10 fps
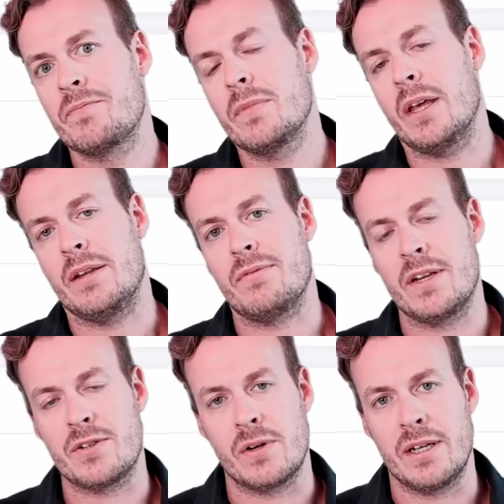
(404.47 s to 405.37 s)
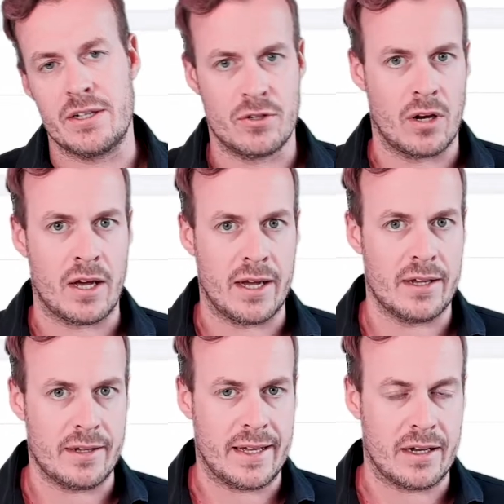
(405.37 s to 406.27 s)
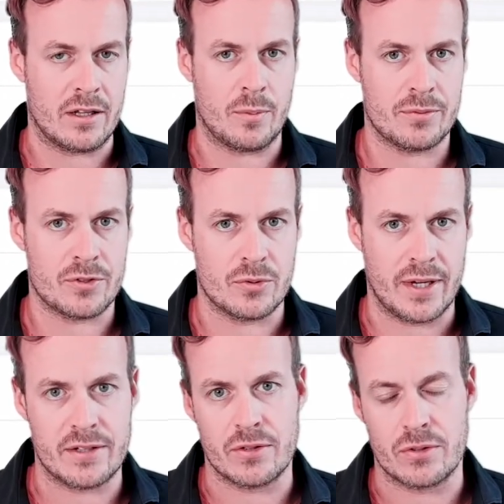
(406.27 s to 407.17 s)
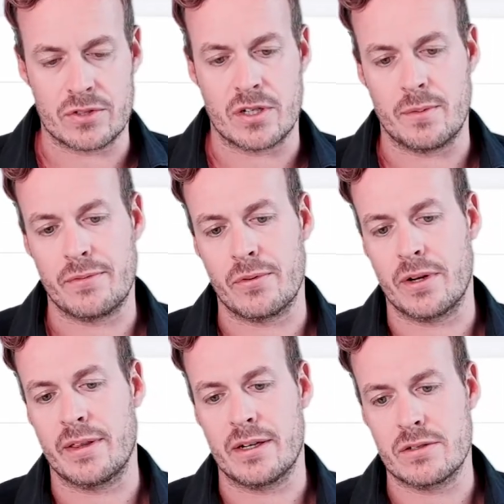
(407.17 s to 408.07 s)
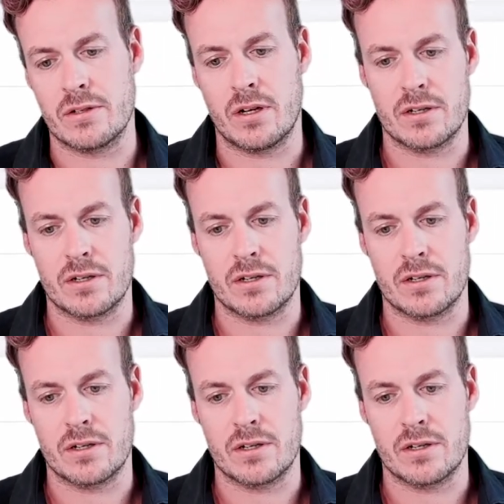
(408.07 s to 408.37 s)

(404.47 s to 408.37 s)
And eventually in July, added up to a total sum of $40,000.